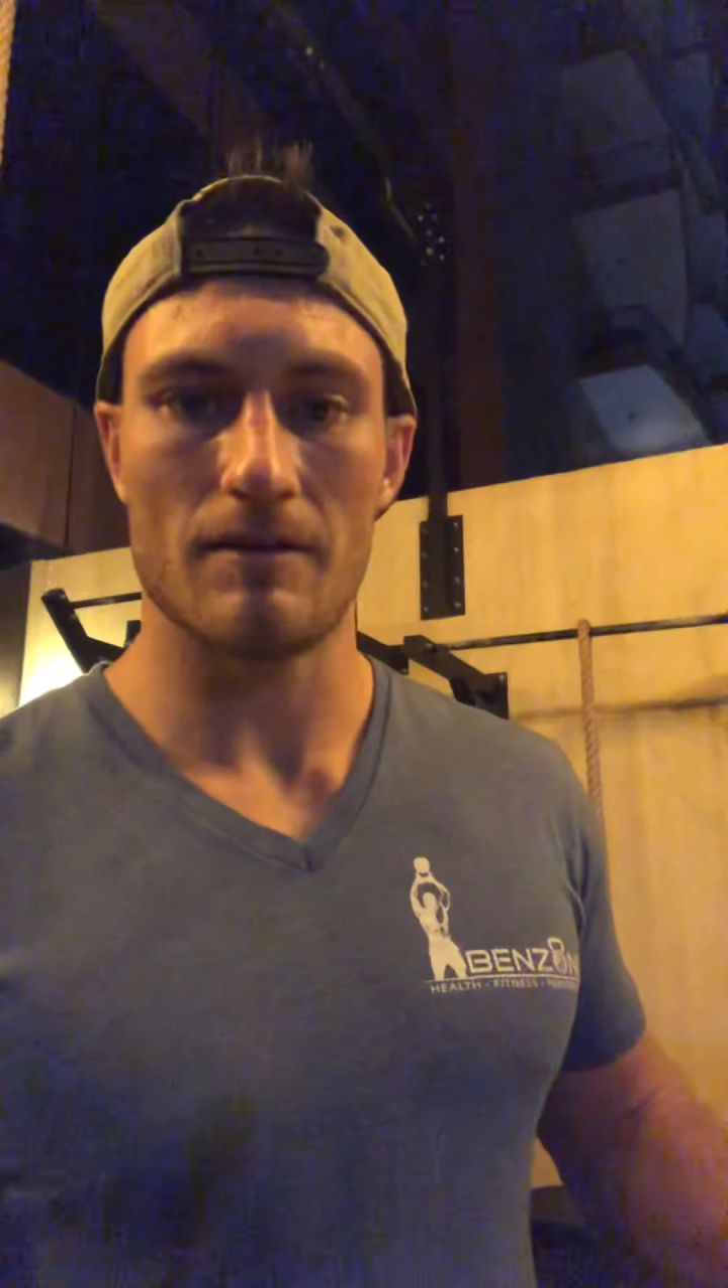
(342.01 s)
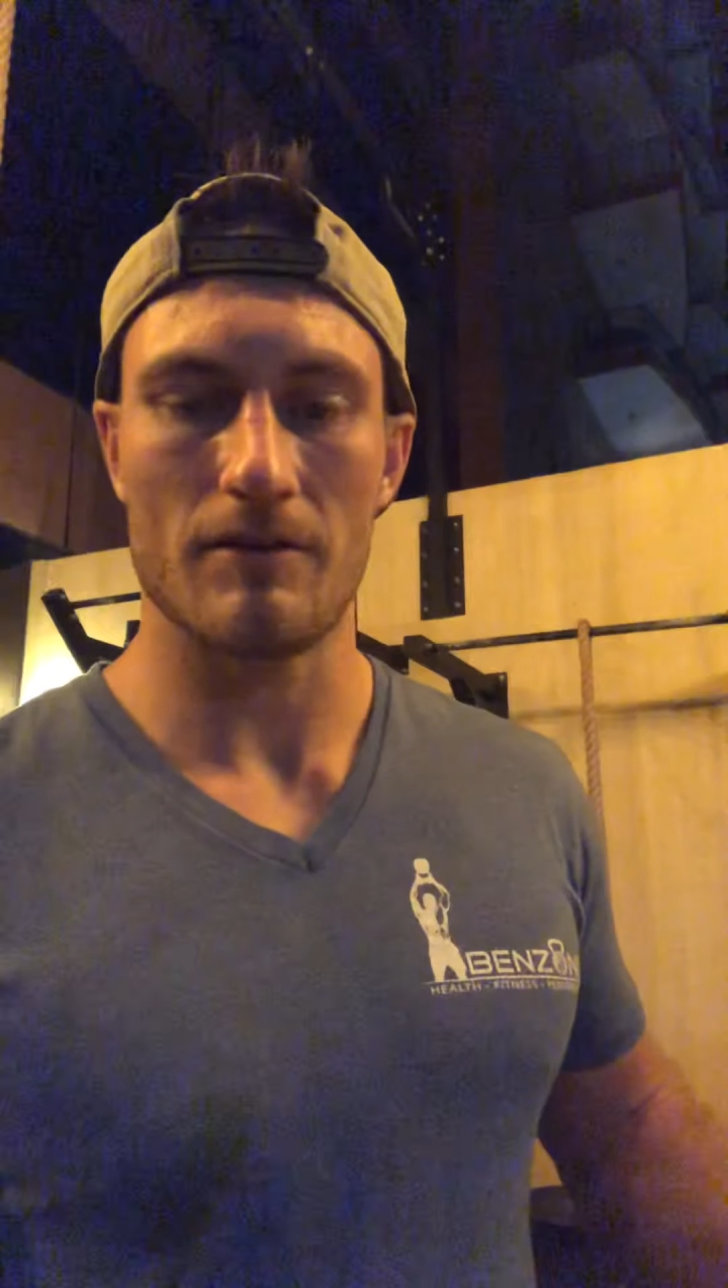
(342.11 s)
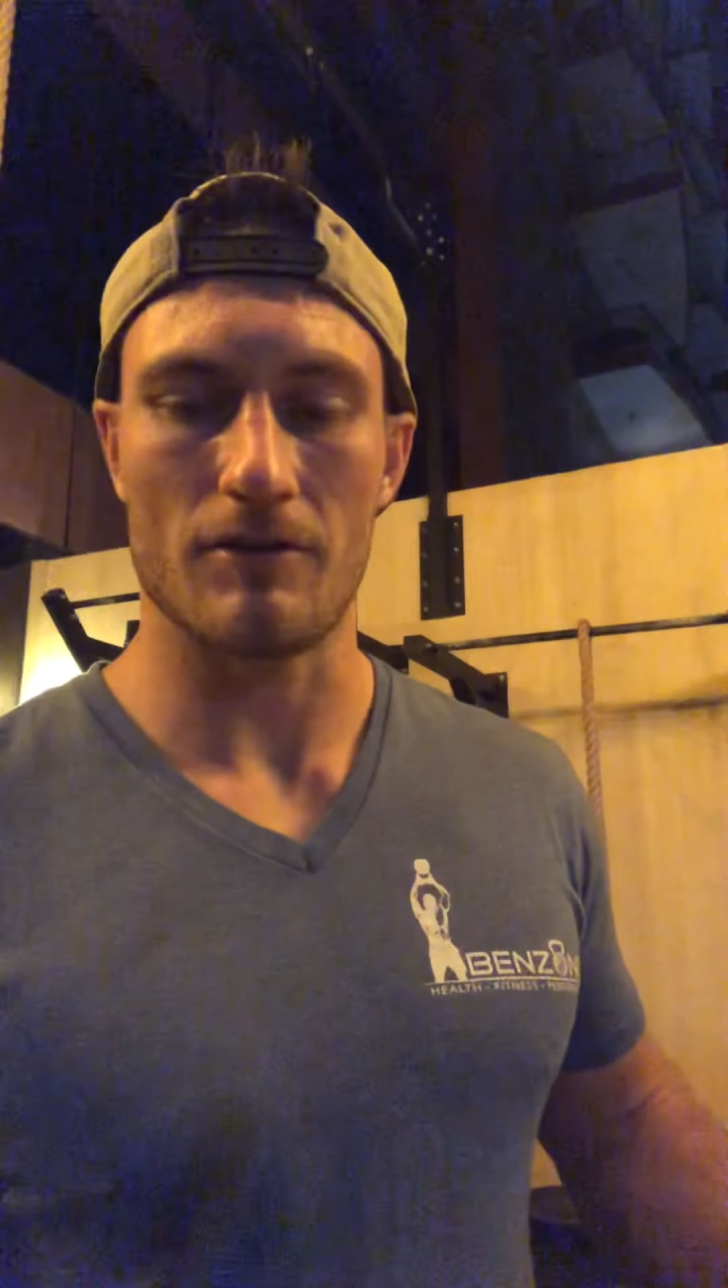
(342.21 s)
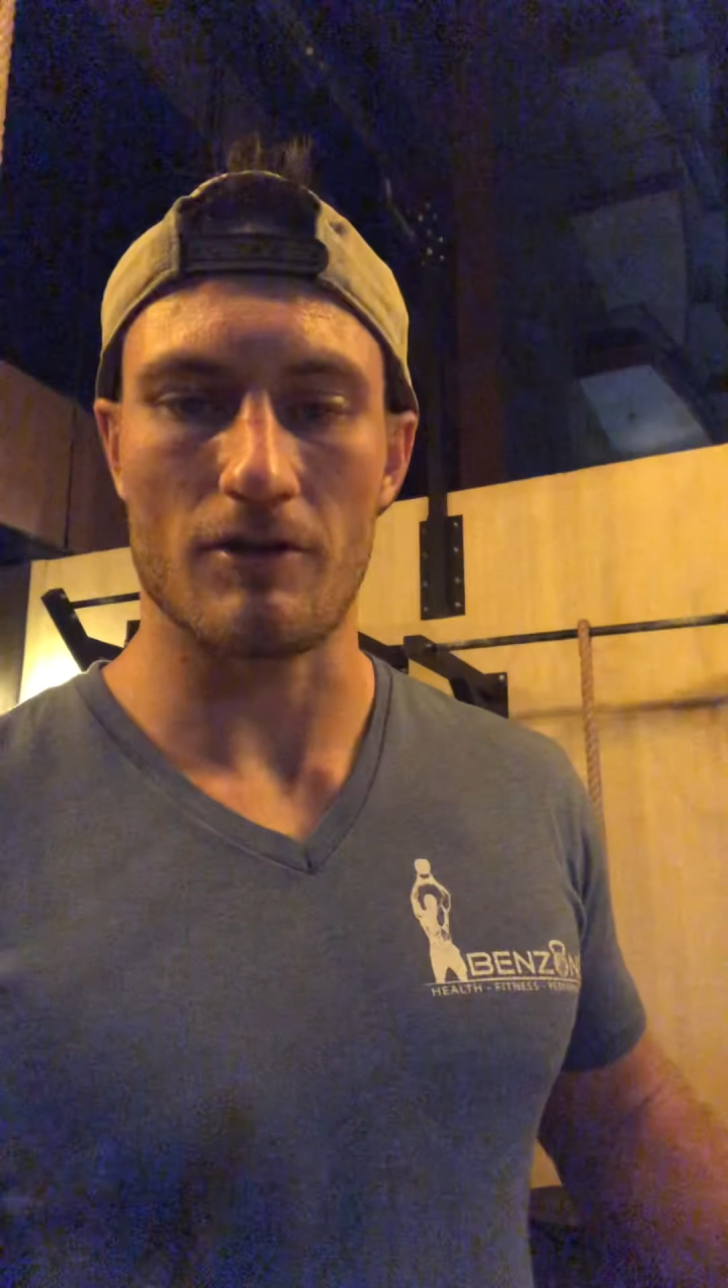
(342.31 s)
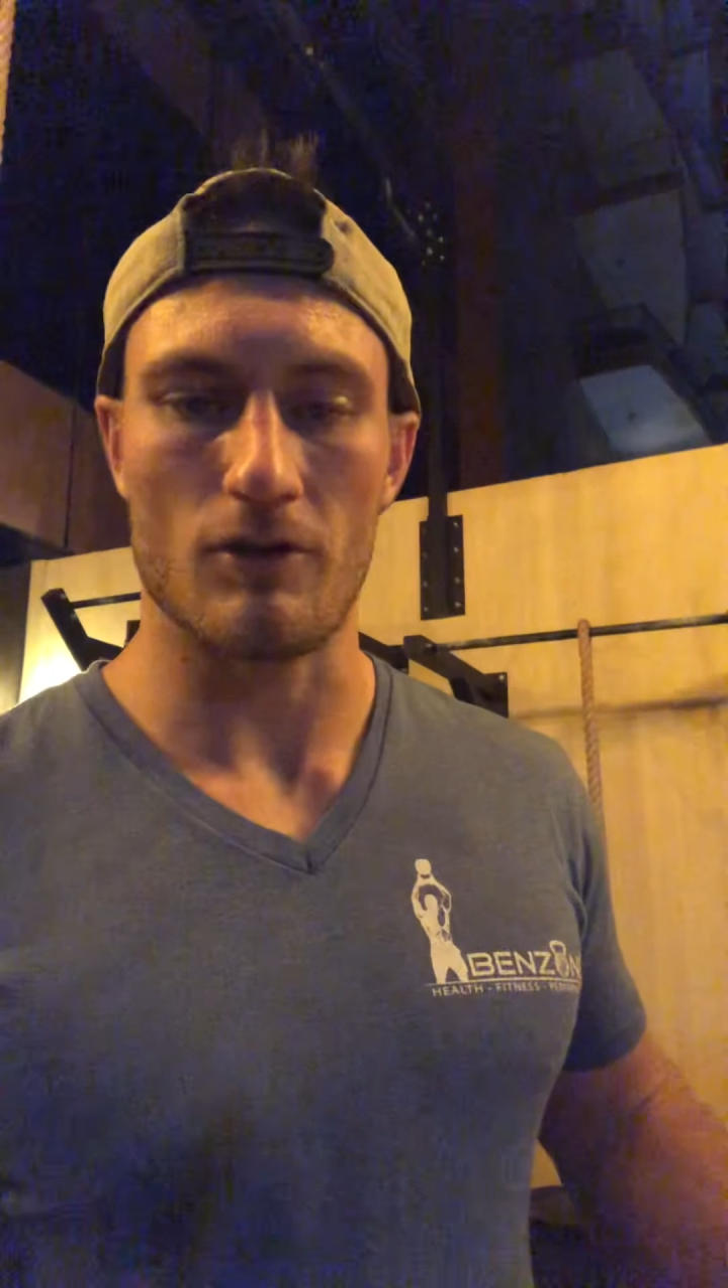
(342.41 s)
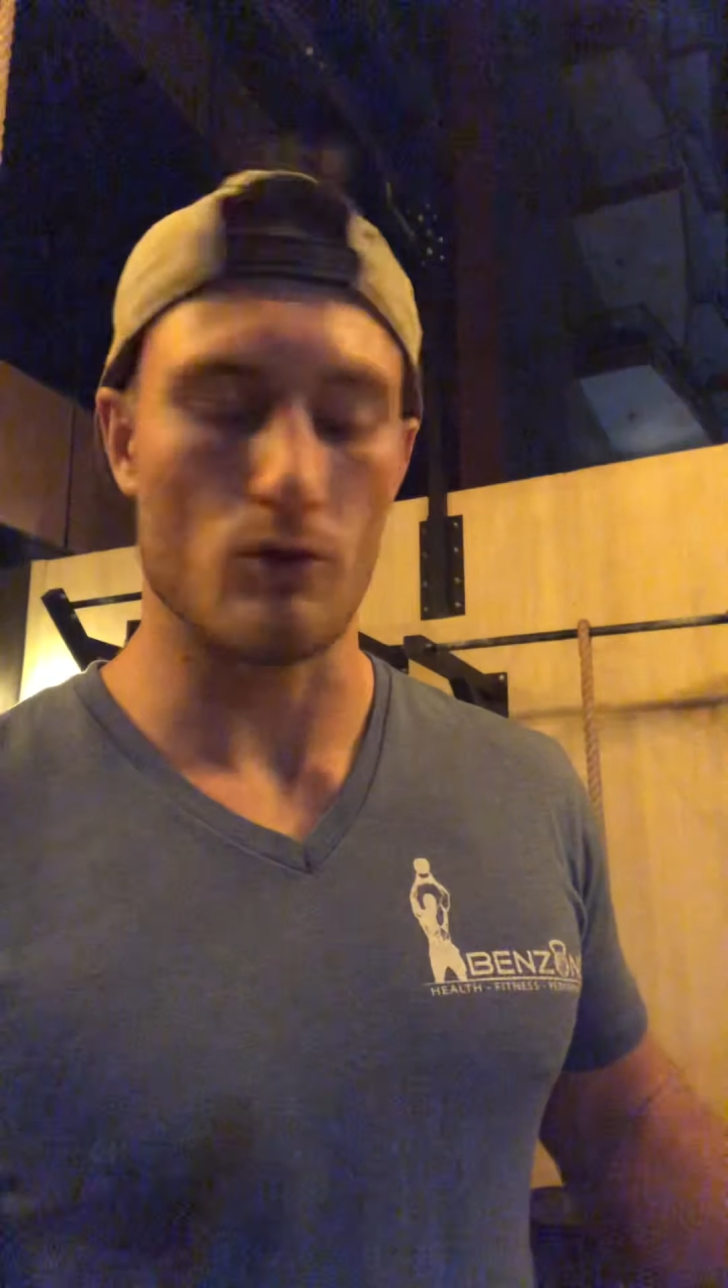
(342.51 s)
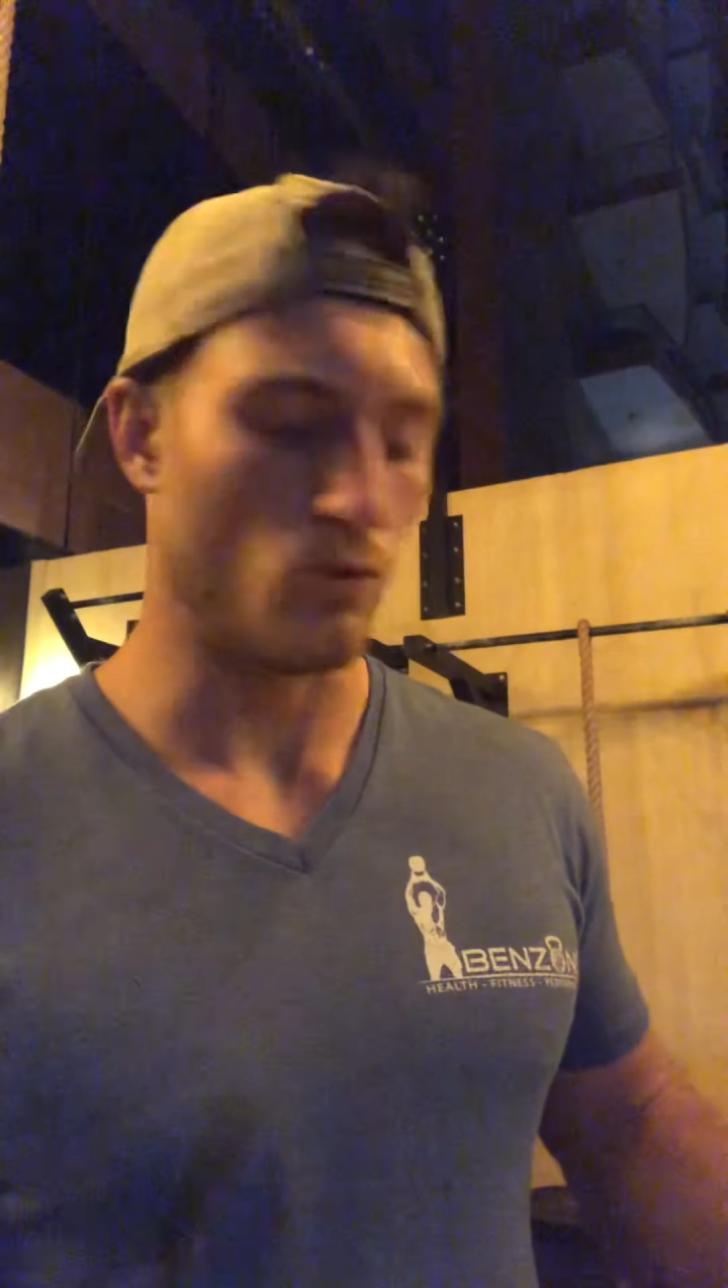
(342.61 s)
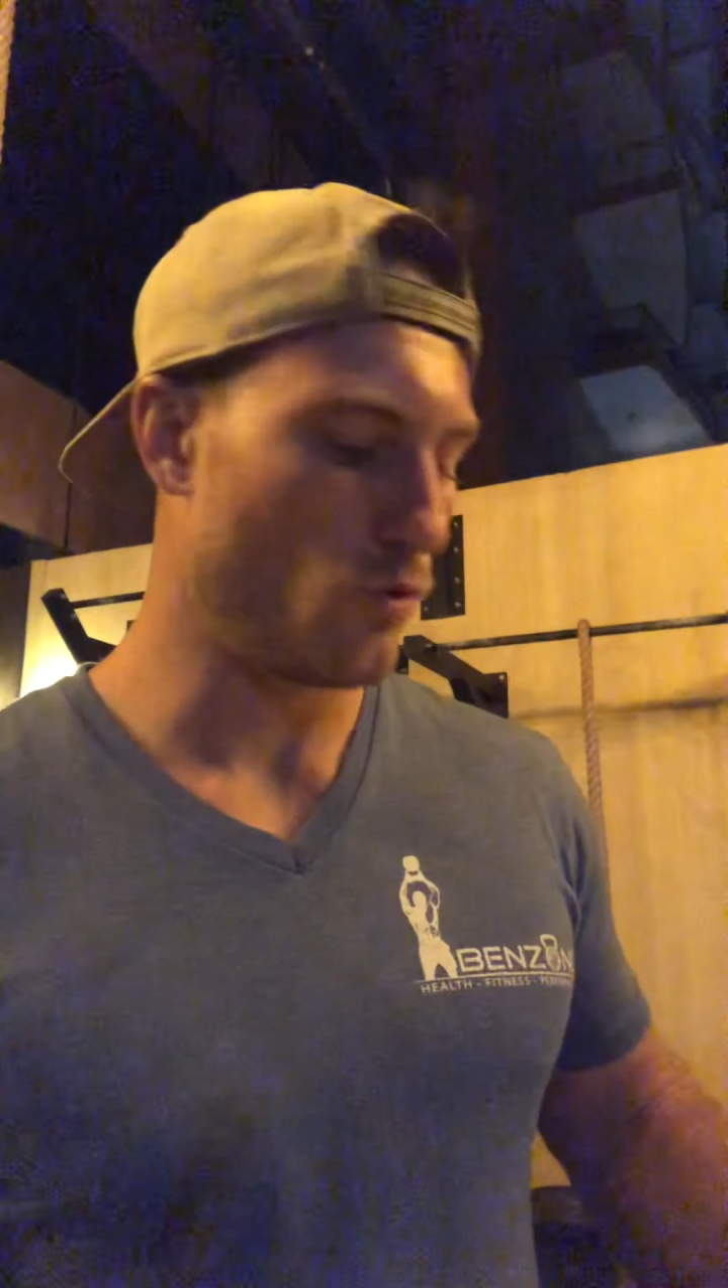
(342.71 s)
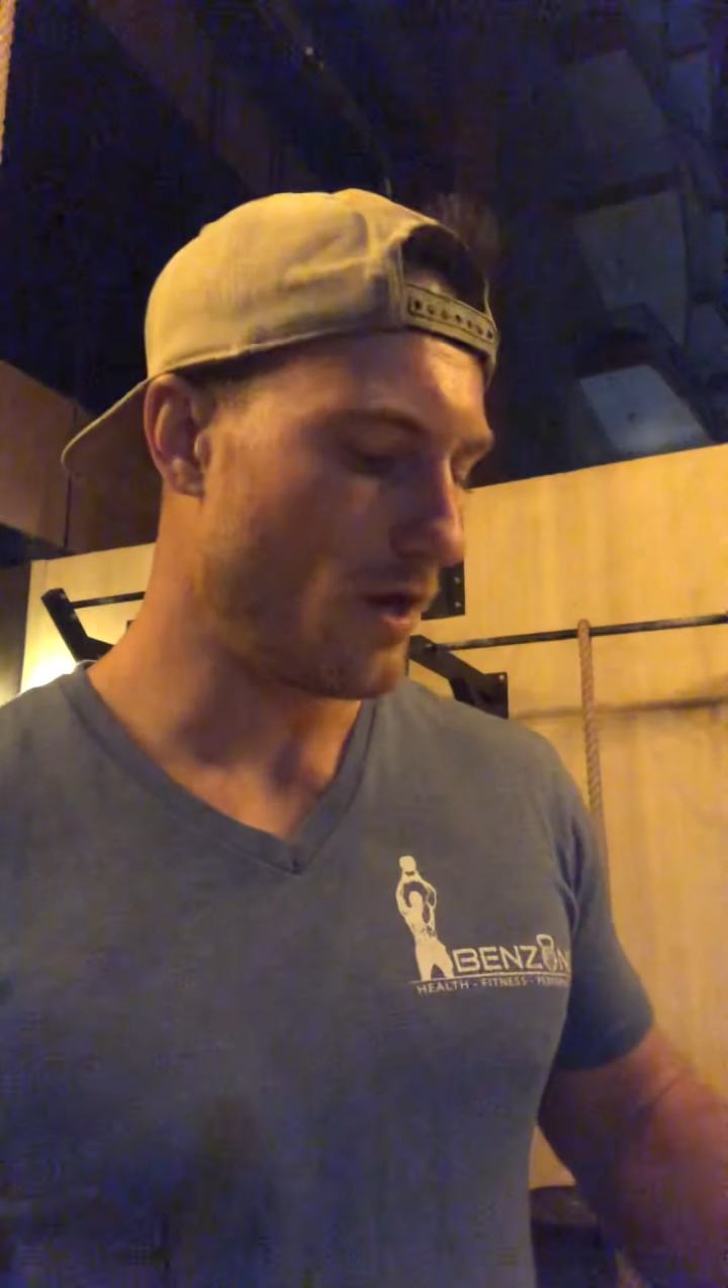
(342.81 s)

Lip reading: you're gonna do